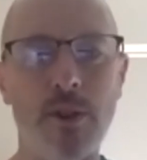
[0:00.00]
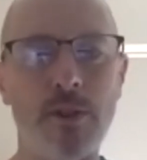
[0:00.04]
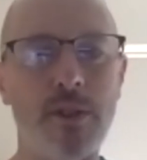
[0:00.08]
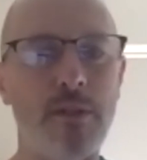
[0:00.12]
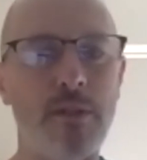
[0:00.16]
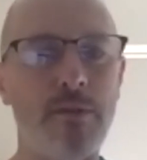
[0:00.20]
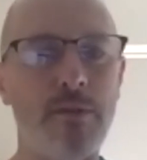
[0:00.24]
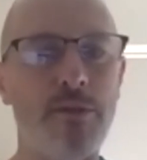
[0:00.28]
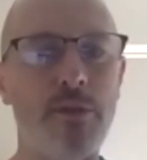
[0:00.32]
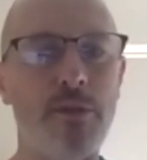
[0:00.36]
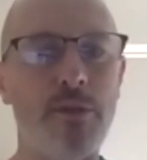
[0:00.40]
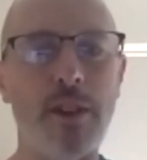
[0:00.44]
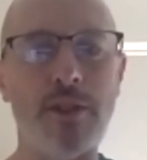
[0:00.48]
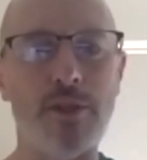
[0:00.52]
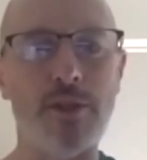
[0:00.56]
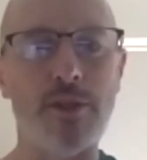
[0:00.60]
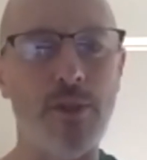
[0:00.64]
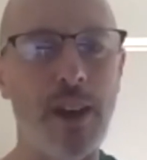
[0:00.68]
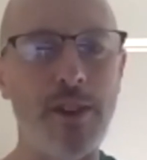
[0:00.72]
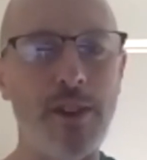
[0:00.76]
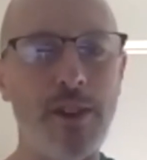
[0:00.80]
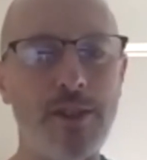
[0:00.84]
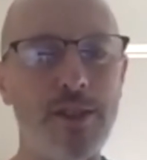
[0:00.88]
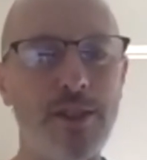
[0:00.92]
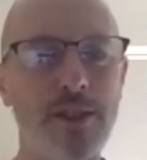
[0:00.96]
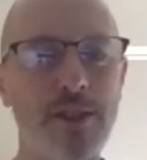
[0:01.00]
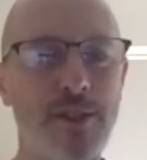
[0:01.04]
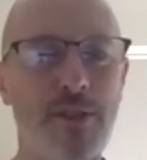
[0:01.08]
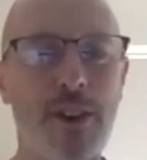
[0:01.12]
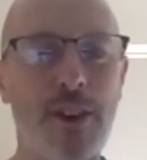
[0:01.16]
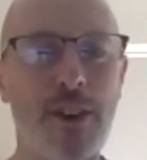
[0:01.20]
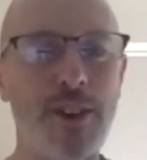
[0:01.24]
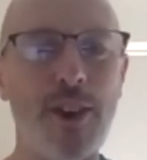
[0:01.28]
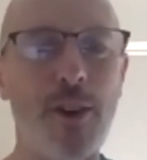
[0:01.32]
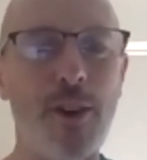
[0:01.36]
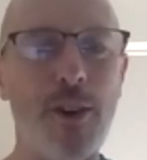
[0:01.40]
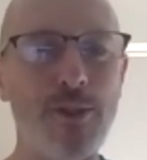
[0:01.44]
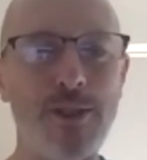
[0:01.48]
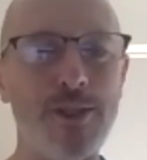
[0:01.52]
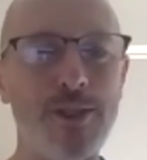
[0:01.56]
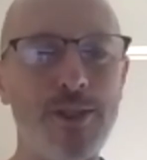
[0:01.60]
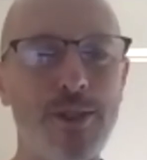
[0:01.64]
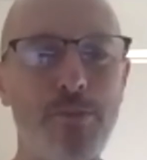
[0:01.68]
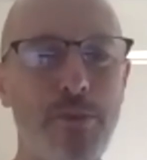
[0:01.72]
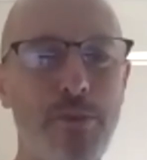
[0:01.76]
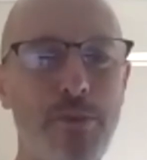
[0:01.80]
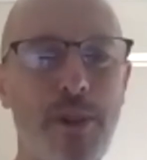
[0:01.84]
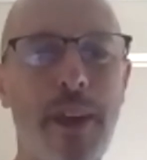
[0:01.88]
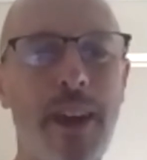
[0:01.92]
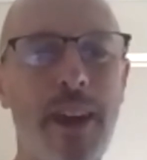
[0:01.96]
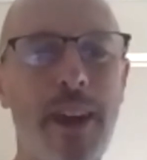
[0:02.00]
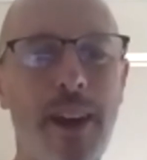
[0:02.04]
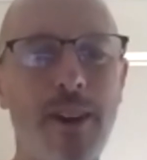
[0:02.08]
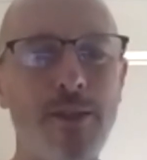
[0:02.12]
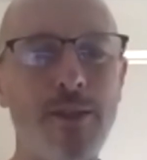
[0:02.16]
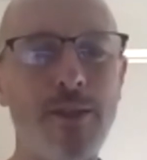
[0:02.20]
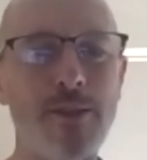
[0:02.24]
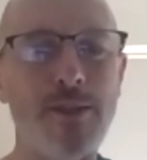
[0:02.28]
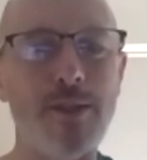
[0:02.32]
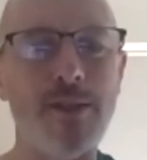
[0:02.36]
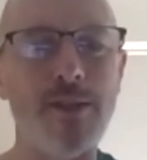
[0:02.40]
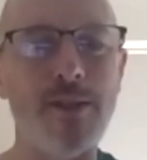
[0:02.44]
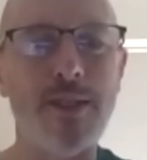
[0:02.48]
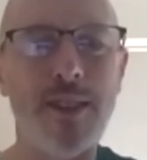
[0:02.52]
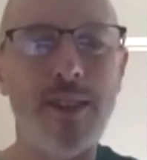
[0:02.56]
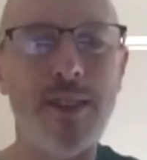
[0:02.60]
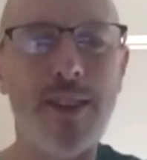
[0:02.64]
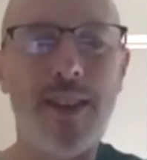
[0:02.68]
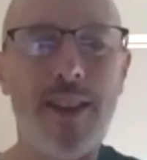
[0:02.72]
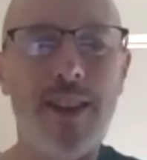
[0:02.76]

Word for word: and frustrations for coaches and players.